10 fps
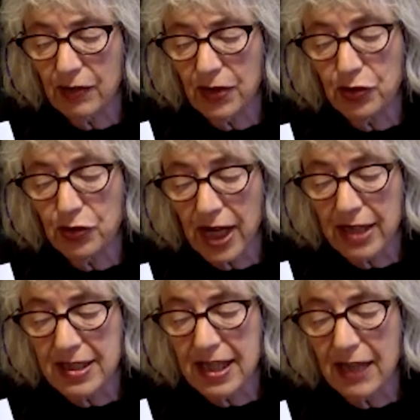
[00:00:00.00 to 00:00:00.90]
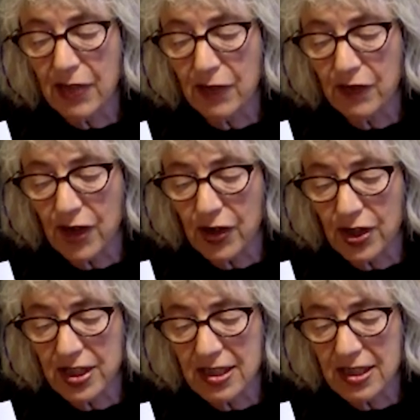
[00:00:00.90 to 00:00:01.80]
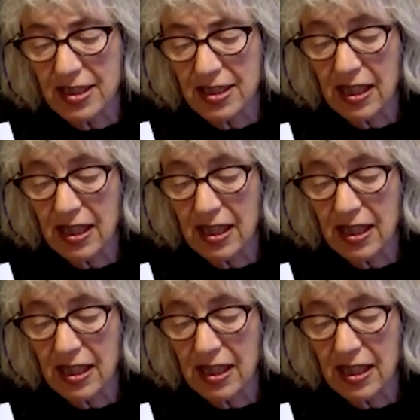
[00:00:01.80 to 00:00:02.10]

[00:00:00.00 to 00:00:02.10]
the grass and the forests,